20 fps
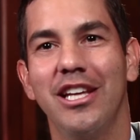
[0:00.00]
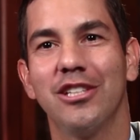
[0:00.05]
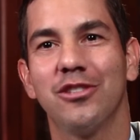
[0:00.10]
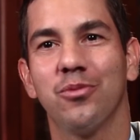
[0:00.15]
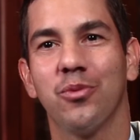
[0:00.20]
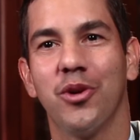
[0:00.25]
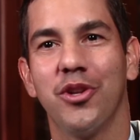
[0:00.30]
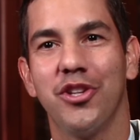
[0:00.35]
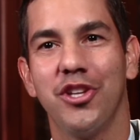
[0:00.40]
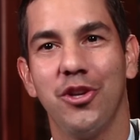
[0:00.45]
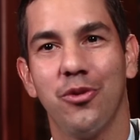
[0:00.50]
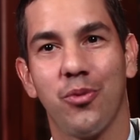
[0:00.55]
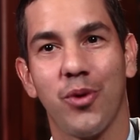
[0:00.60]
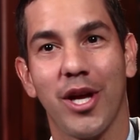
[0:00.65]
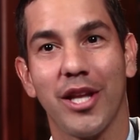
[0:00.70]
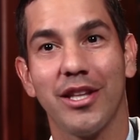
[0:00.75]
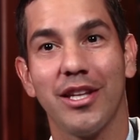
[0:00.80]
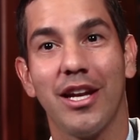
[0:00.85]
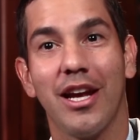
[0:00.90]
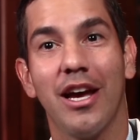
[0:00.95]
is when the
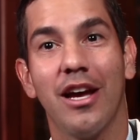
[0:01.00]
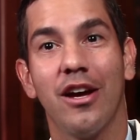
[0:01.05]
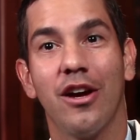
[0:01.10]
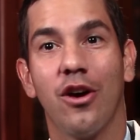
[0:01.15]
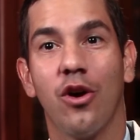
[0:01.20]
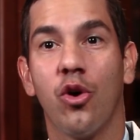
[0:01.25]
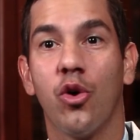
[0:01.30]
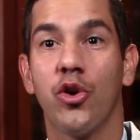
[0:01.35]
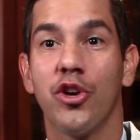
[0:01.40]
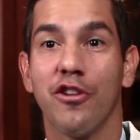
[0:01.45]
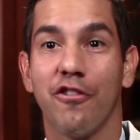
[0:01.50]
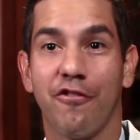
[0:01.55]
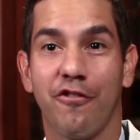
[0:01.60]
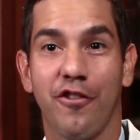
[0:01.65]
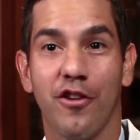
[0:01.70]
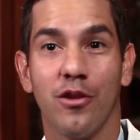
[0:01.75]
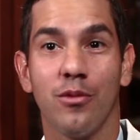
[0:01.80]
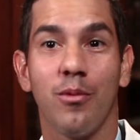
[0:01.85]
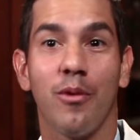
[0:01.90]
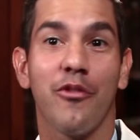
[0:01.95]
retina, or the
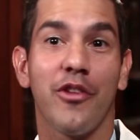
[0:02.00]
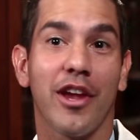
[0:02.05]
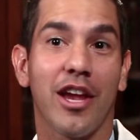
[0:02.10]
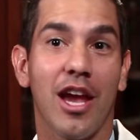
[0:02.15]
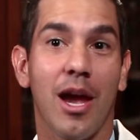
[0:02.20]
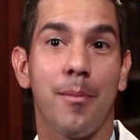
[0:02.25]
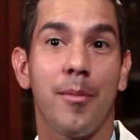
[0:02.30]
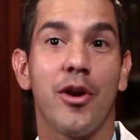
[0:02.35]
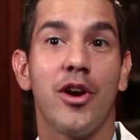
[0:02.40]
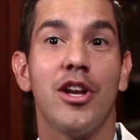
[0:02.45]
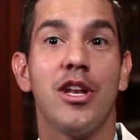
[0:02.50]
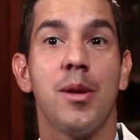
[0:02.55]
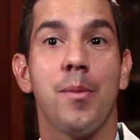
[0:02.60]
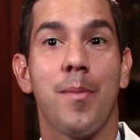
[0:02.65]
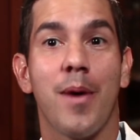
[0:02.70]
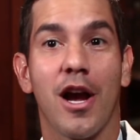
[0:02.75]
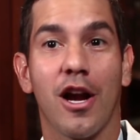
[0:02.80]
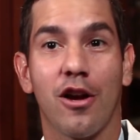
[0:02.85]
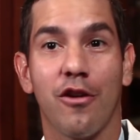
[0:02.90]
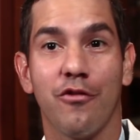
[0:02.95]
film of the camera in the
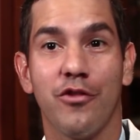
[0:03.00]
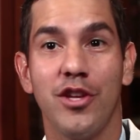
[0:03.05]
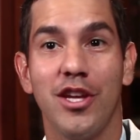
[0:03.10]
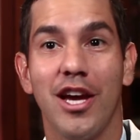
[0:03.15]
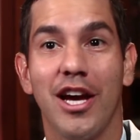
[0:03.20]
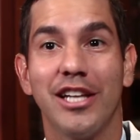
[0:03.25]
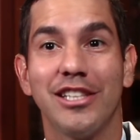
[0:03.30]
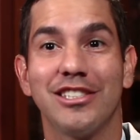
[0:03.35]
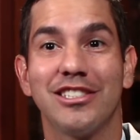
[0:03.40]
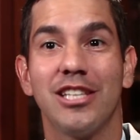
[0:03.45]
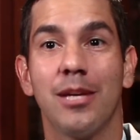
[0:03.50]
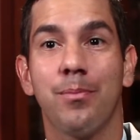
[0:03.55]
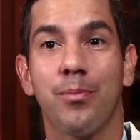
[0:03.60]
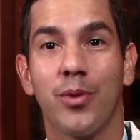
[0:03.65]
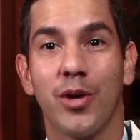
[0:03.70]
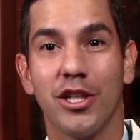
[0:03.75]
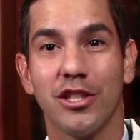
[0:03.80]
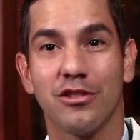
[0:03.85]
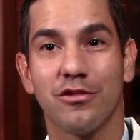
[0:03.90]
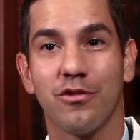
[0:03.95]
back of the eye,
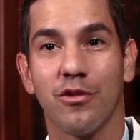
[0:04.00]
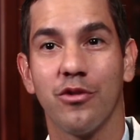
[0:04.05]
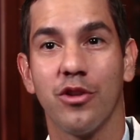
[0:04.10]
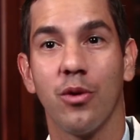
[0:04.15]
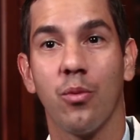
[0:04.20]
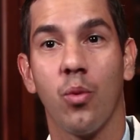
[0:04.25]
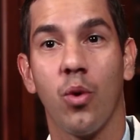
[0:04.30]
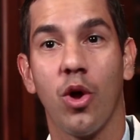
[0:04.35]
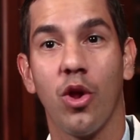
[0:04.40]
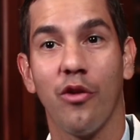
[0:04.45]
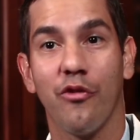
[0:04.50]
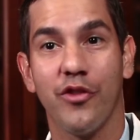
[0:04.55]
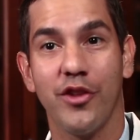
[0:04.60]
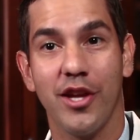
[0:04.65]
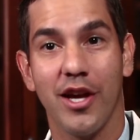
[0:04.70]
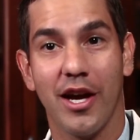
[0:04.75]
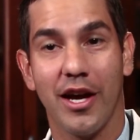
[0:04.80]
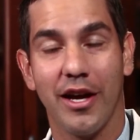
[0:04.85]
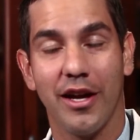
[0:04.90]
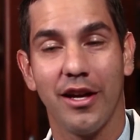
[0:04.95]
separates from the wall of
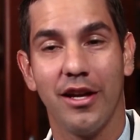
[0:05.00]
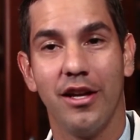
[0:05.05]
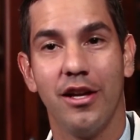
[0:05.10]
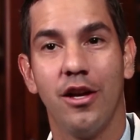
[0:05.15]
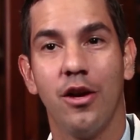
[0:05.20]
the eye.